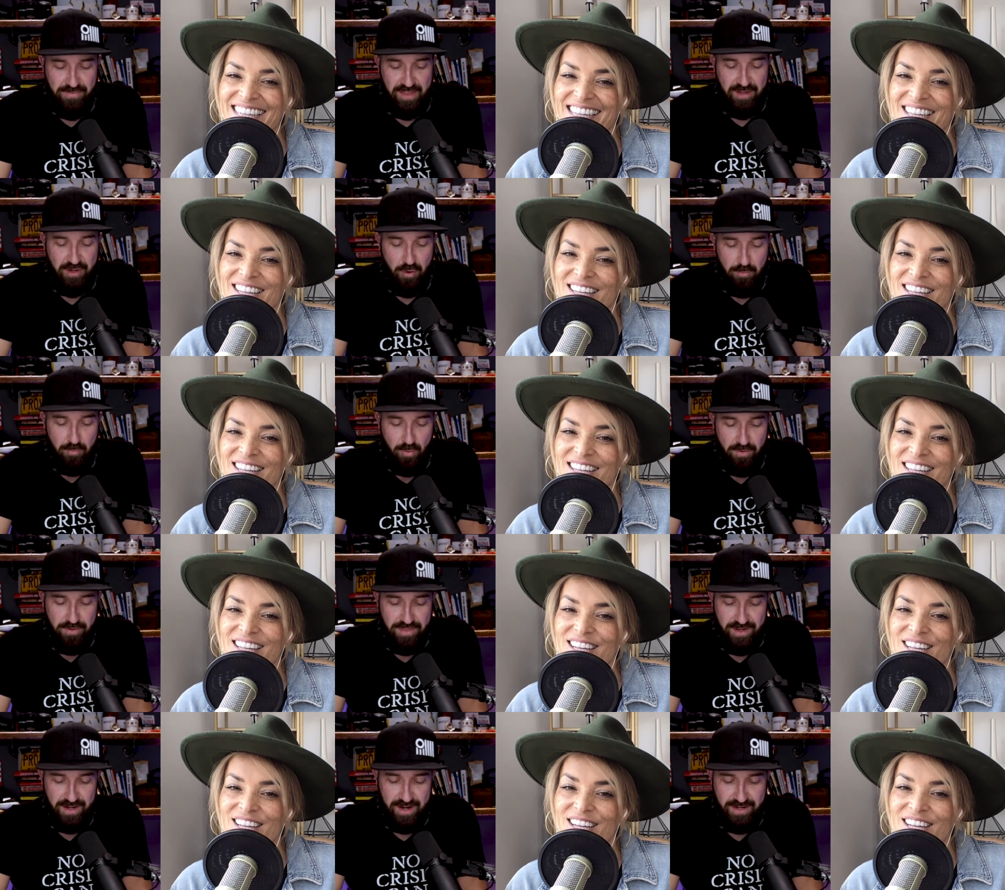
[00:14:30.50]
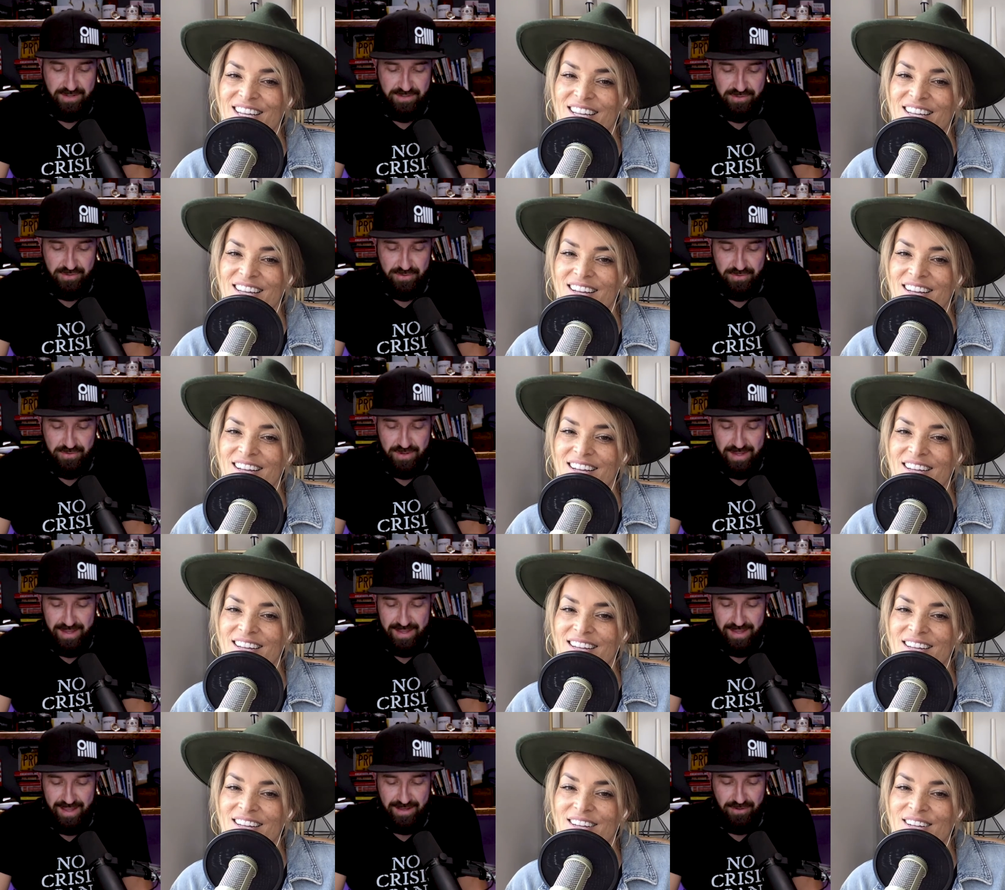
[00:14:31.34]
Speaker 1: they know more than i do
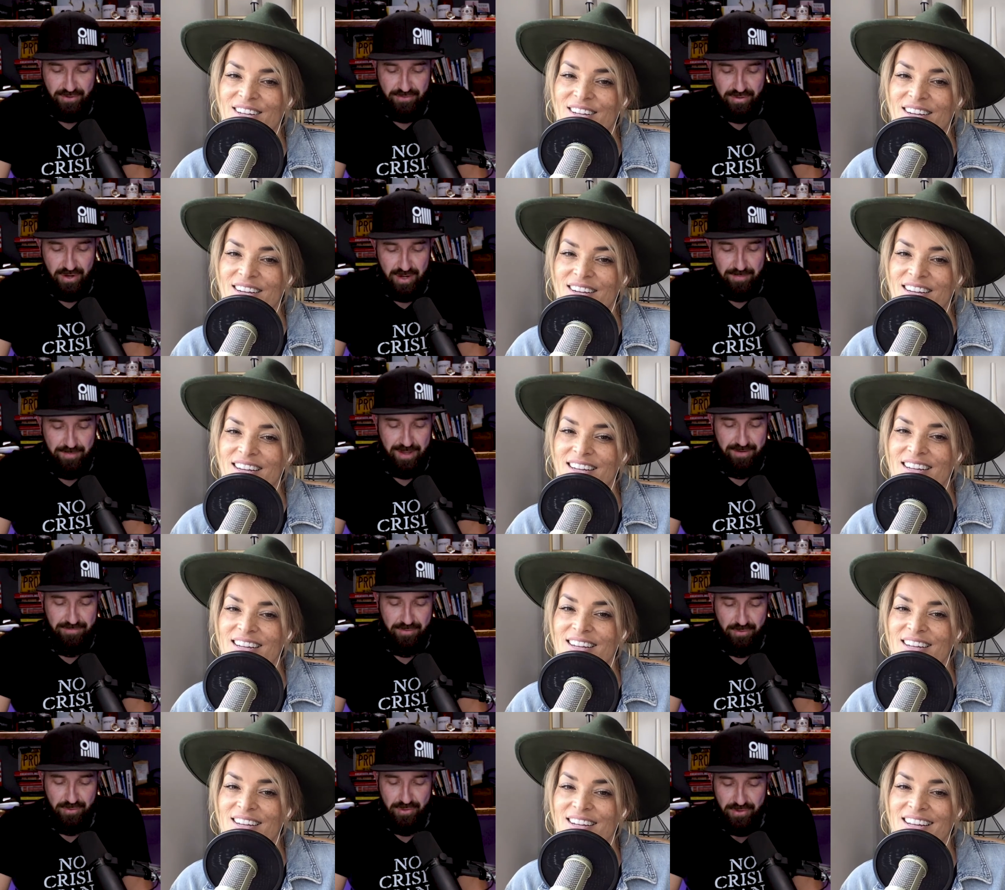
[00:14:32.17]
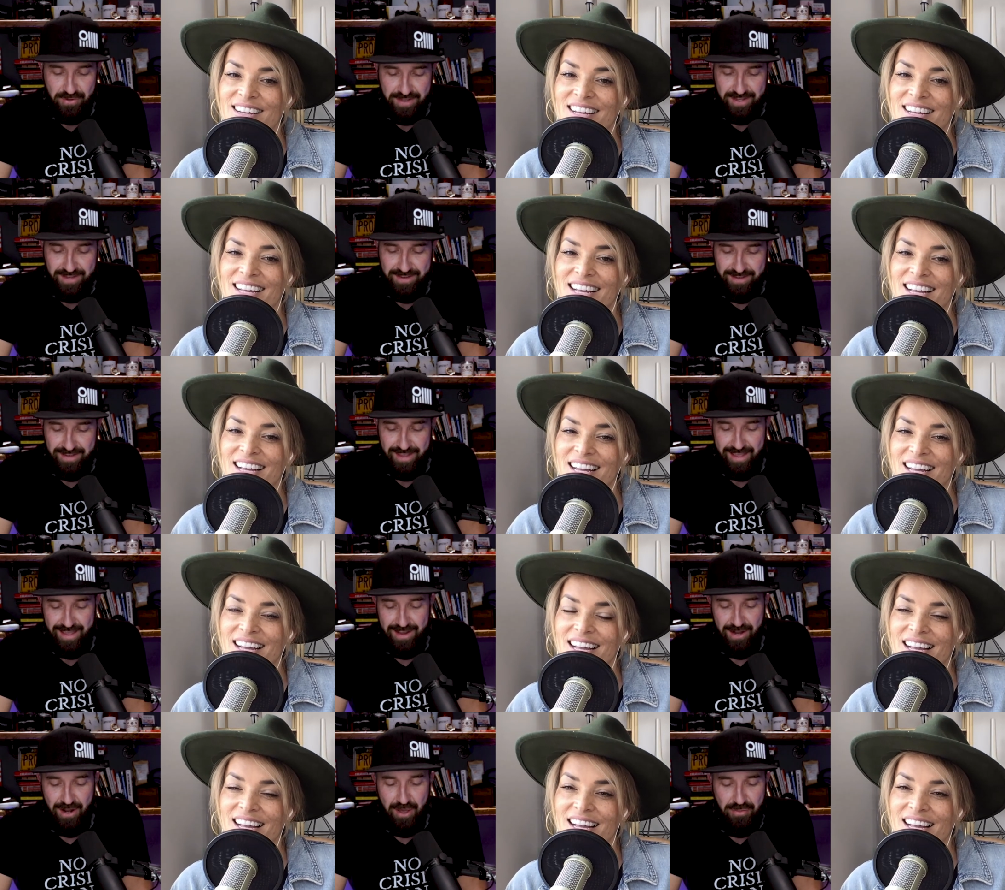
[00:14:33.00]
and you talk about if you're looking
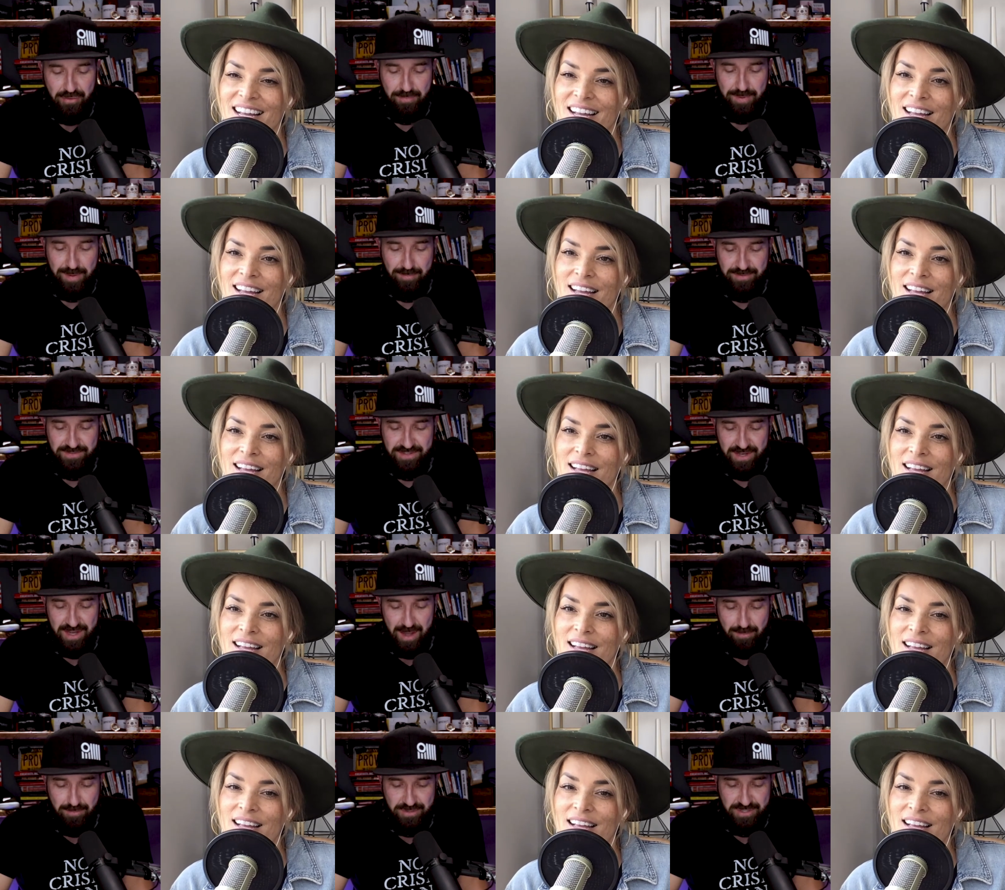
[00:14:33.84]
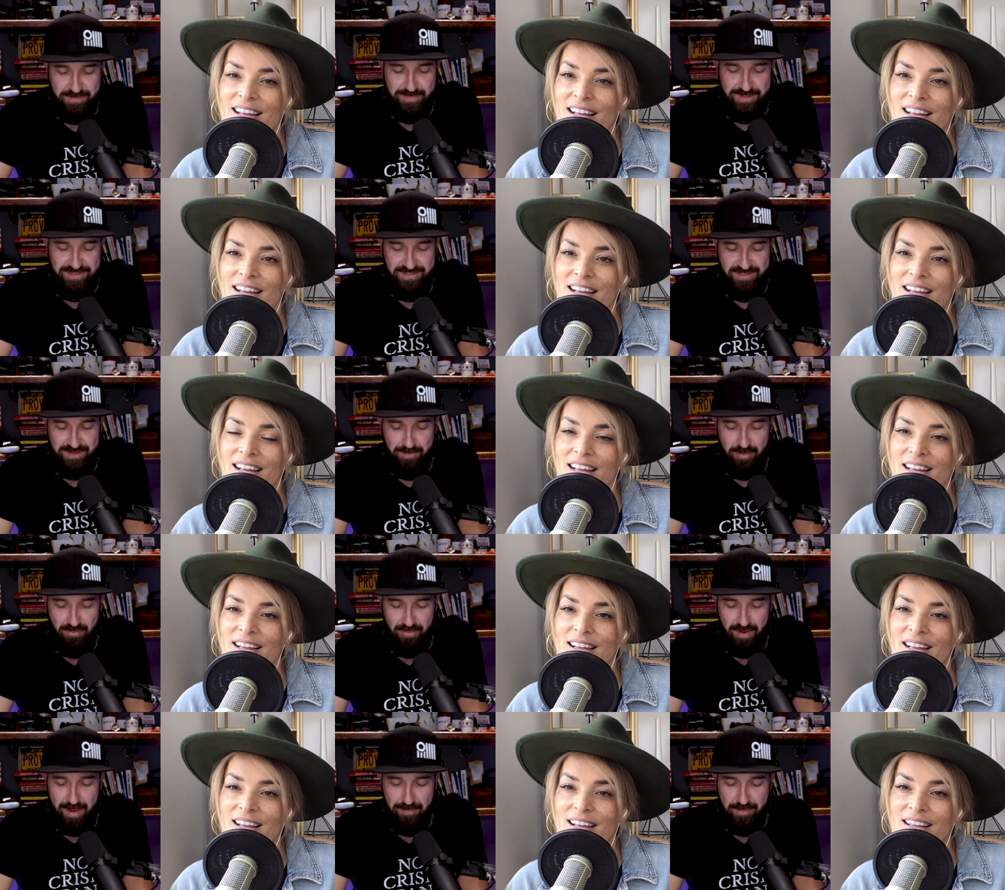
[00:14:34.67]
at other people's accomplishments as a
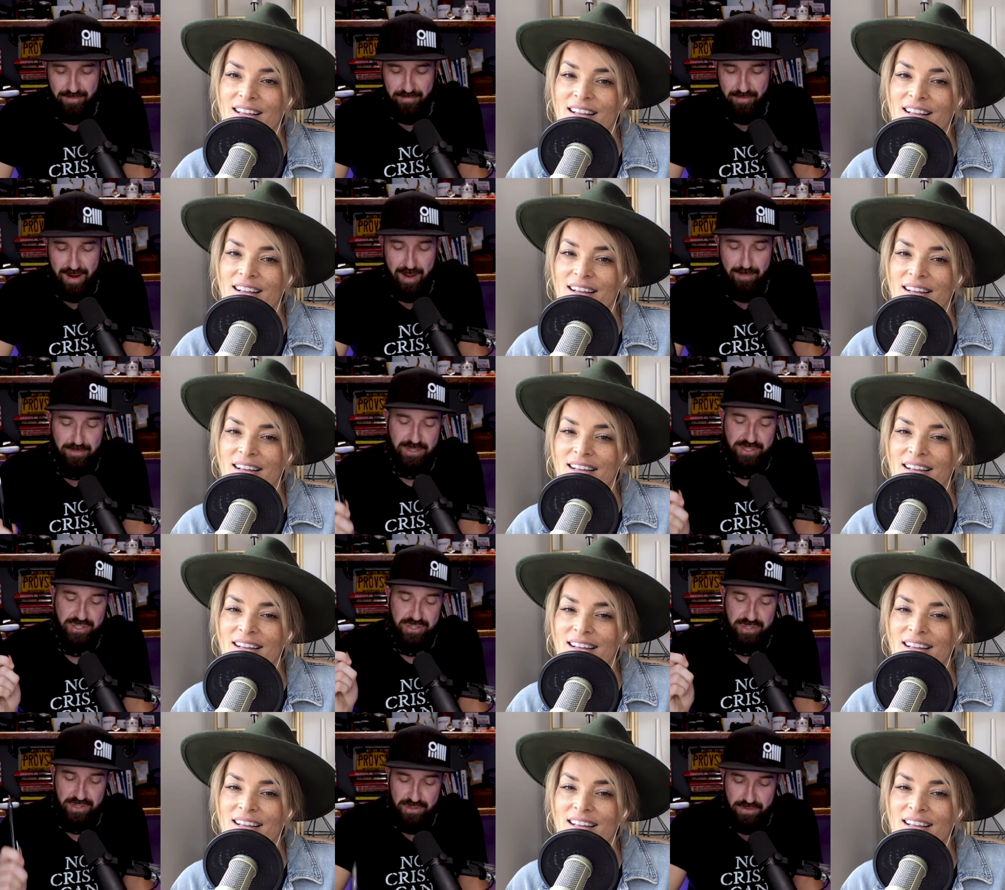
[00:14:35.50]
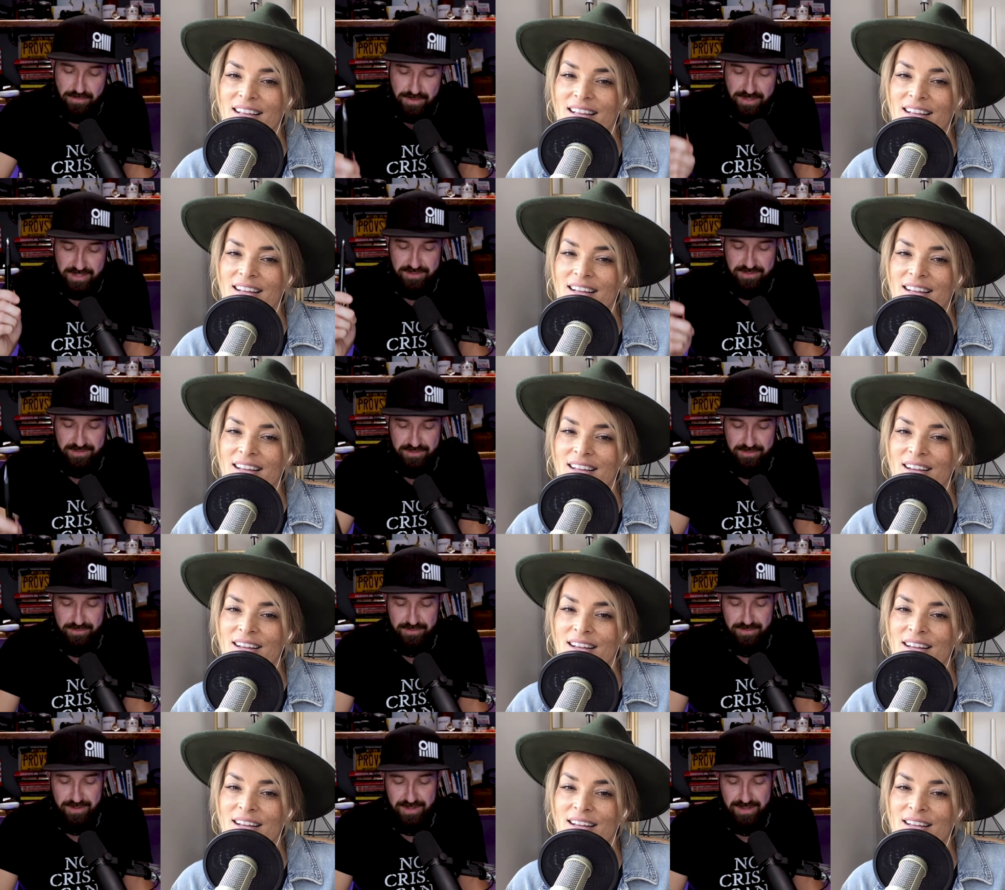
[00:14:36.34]
barometer for how much you can
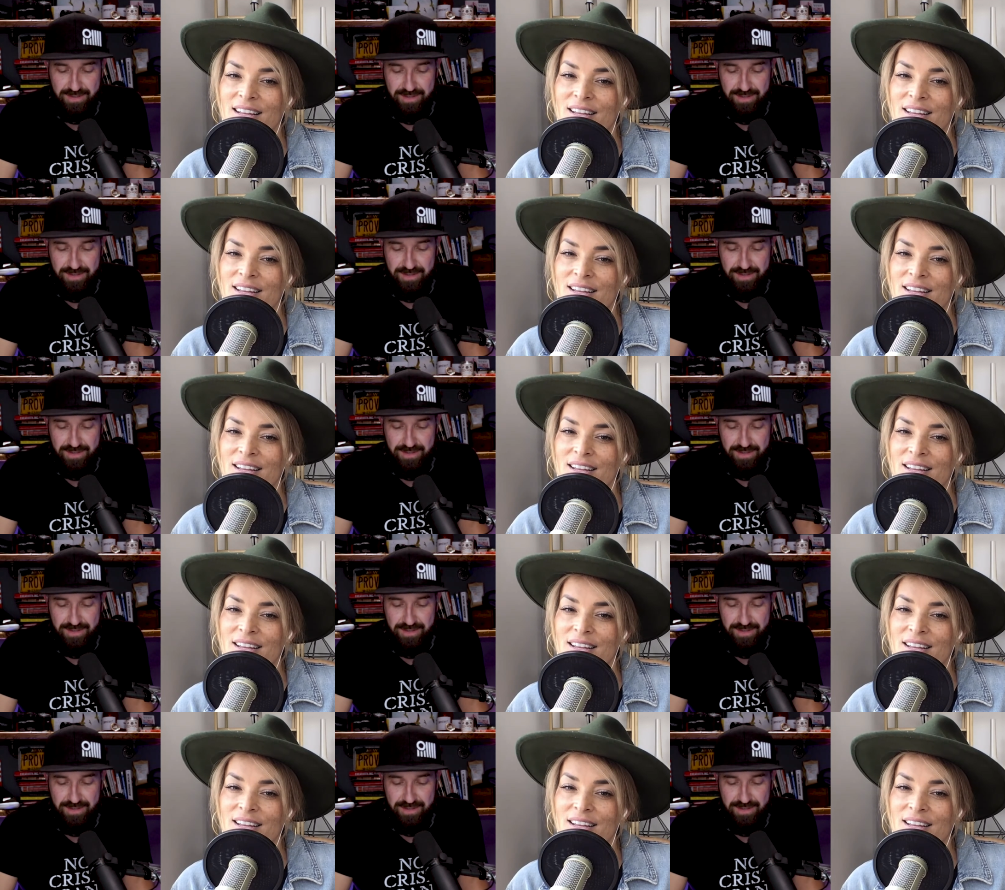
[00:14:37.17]
do